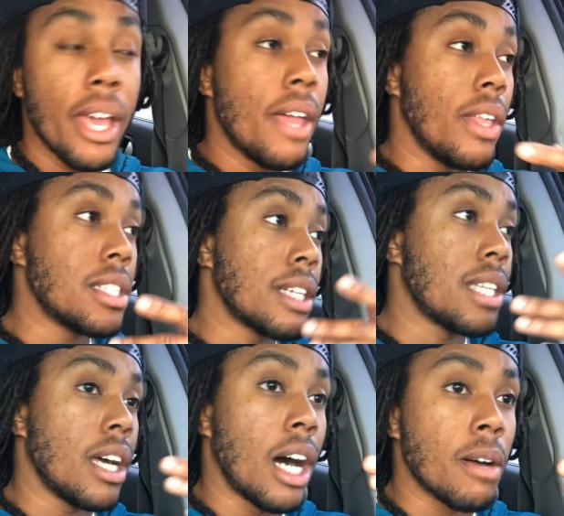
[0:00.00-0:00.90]
There's, like I
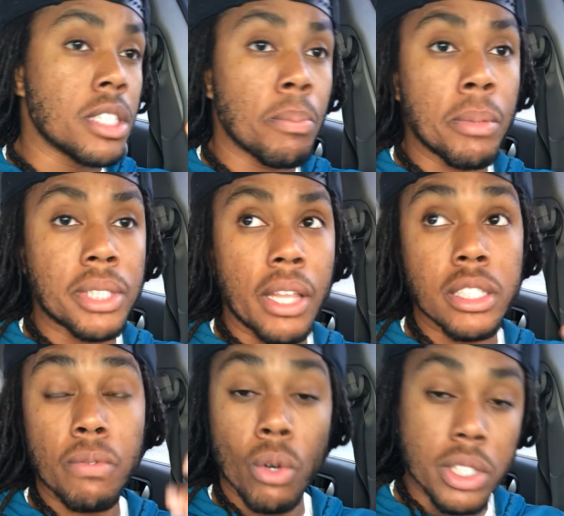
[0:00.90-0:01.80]
said, some people say there's
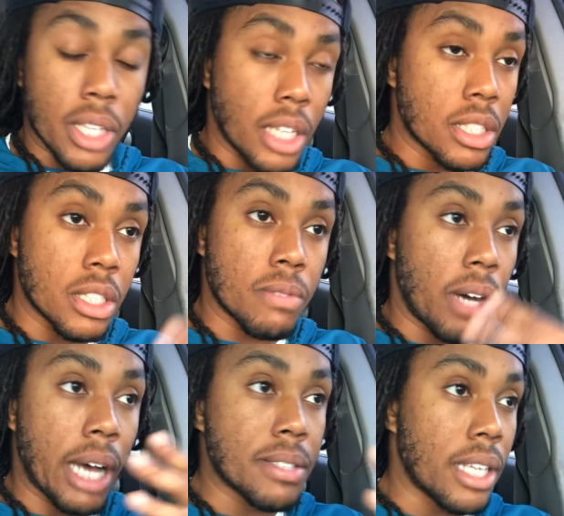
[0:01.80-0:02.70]
4 stages, there's
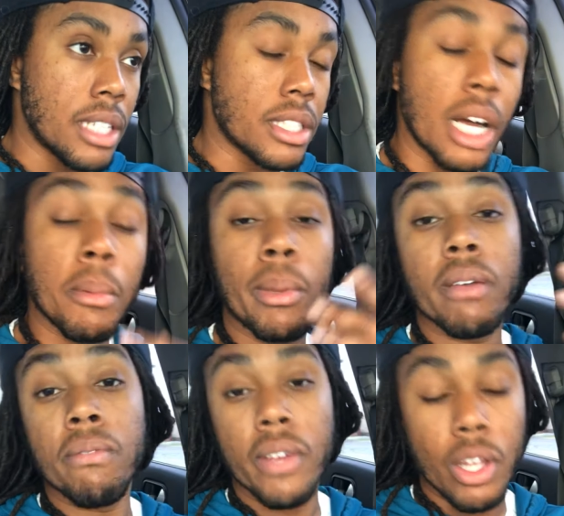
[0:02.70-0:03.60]
5 stages. I'm gonna make a
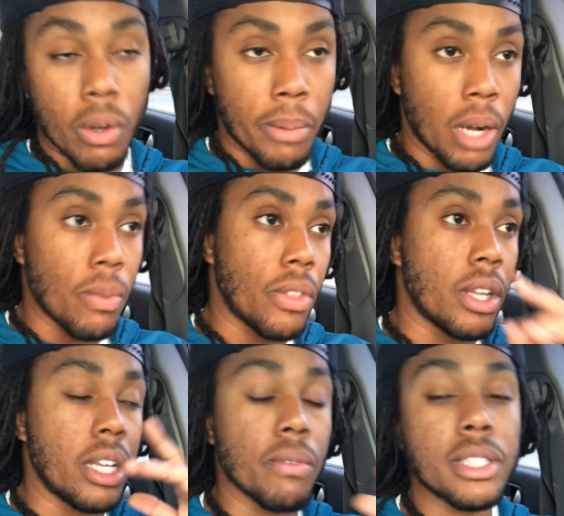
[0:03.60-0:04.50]
video about the
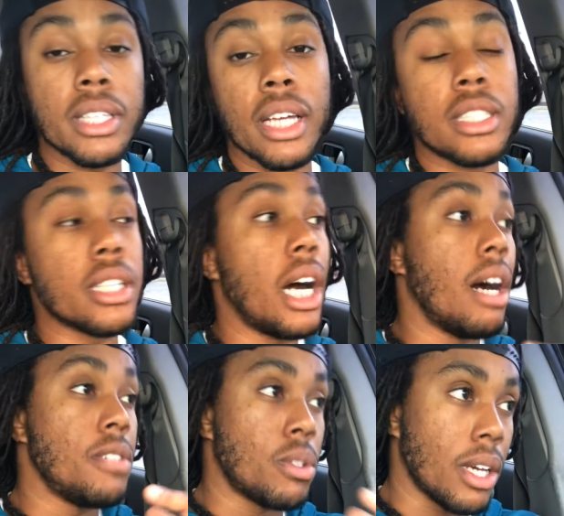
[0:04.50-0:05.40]
different stages
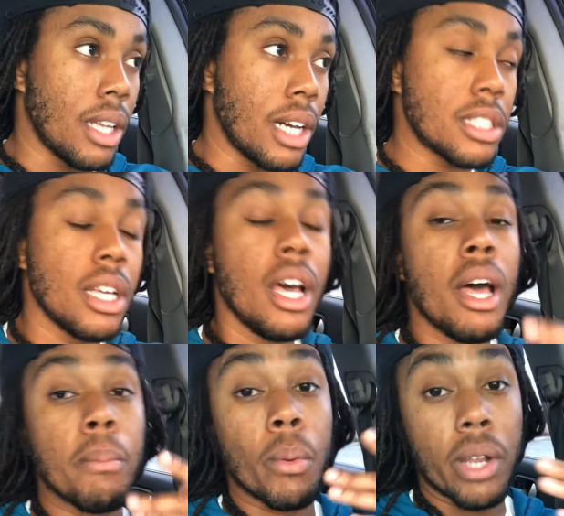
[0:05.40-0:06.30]
of dreadlocks.
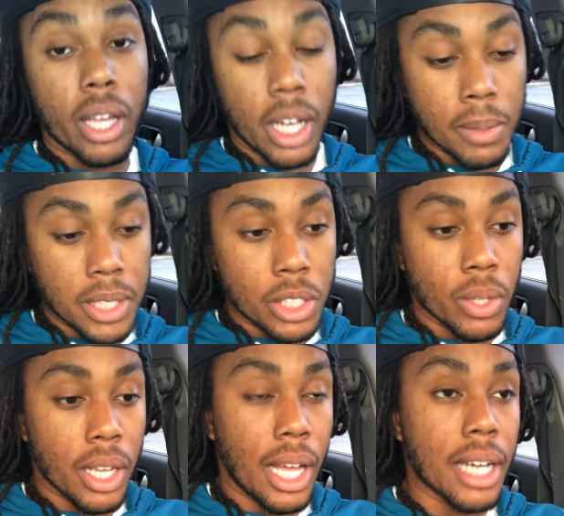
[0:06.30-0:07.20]
But when it comes to
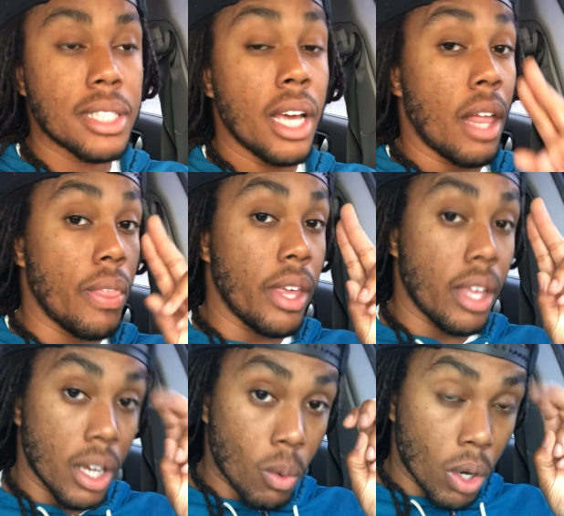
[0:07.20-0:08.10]
dreadlocks,
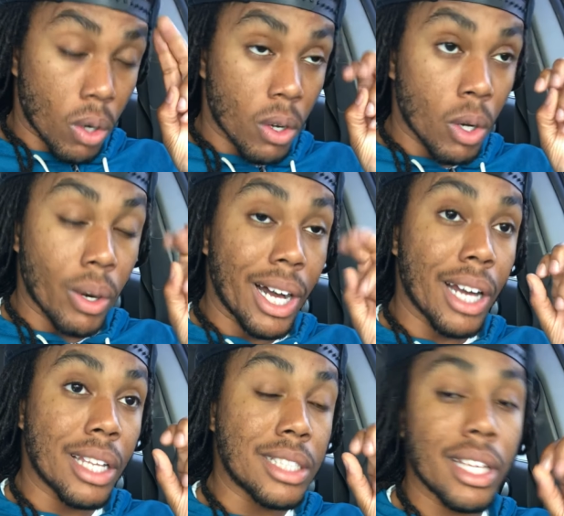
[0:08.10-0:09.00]
the quote-unquote
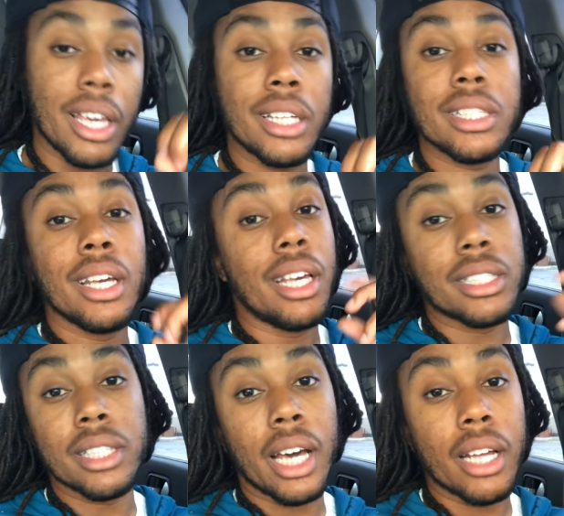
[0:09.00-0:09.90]
ugly stage is
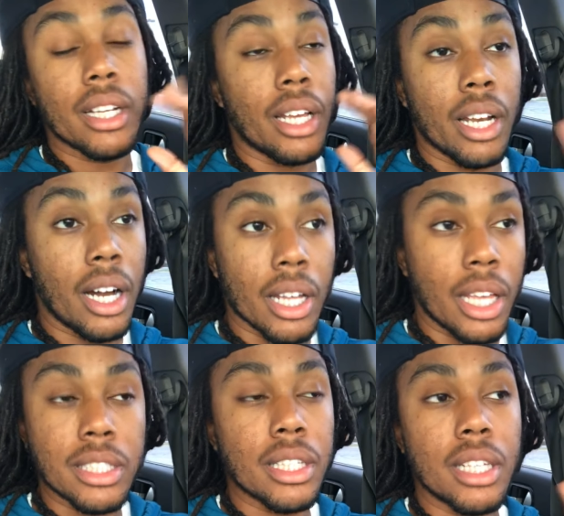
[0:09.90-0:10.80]
not an ugly.
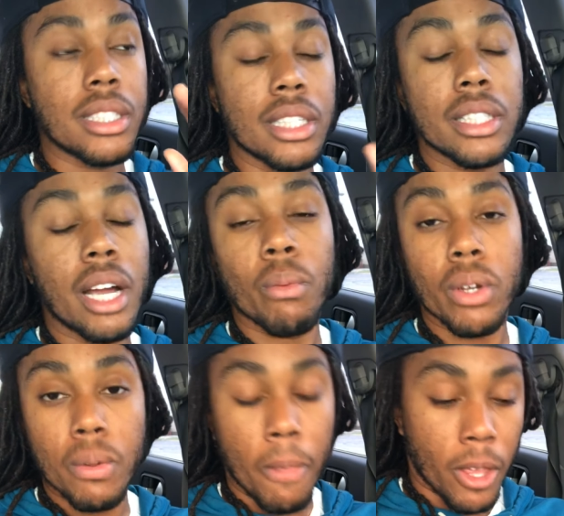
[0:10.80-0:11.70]
It's not
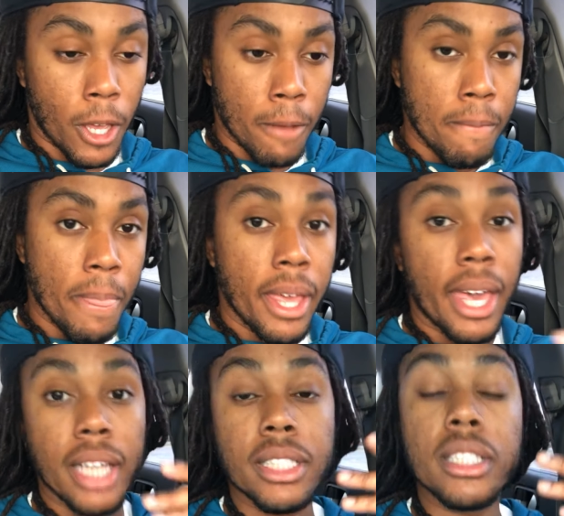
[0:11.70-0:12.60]
real, okay?
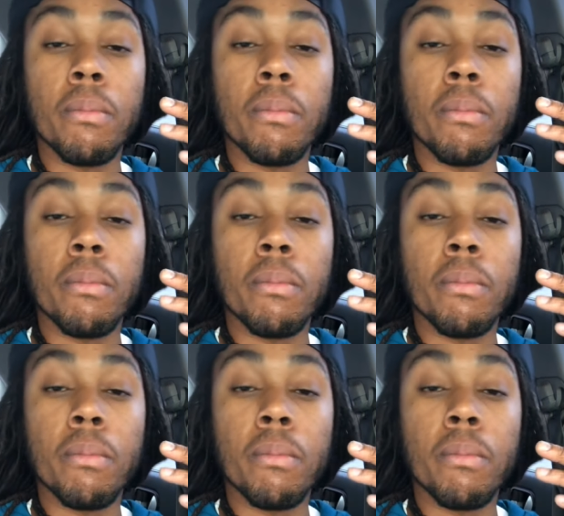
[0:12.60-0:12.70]
It's just